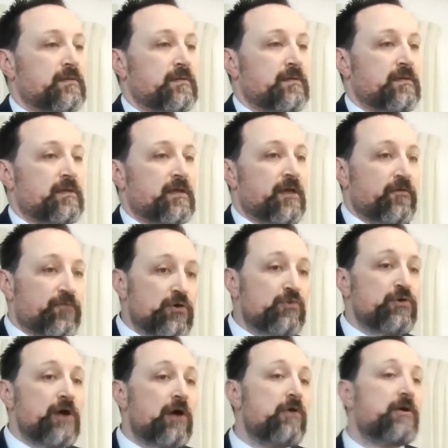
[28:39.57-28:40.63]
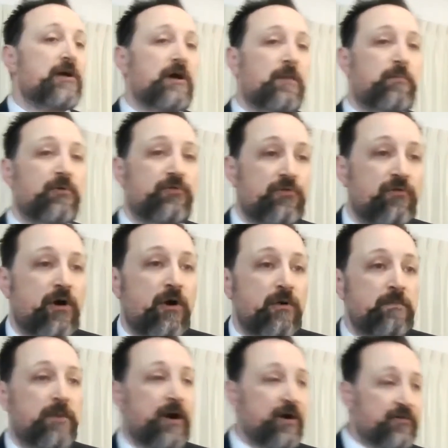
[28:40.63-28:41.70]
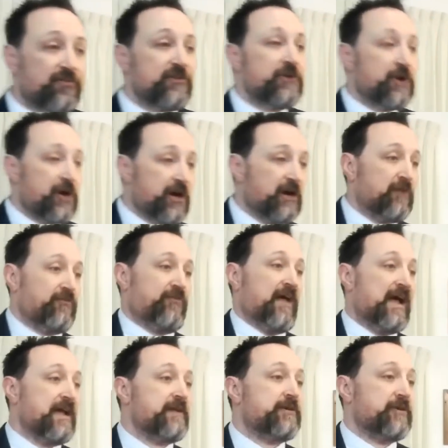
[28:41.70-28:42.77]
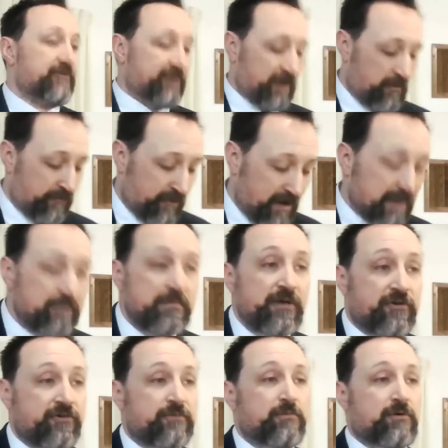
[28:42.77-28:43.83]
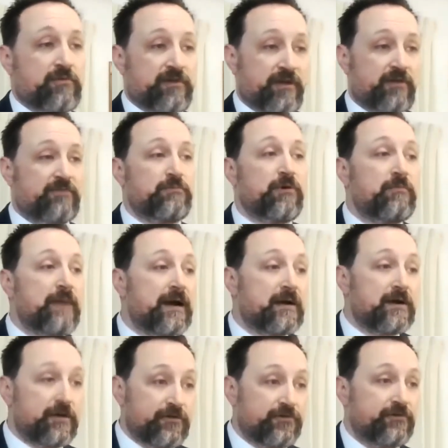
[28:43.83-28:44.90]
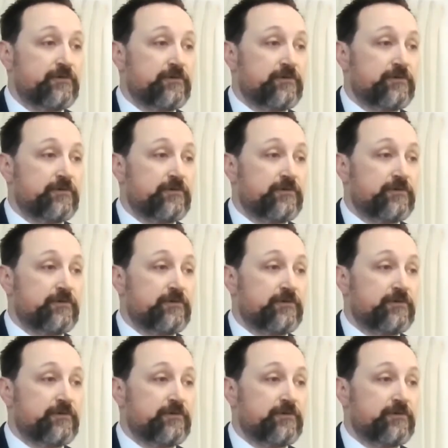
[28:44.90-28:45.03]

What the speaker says: If you yoke up with the wrong person, you're going to find yourself in a miserable, dismal marriage.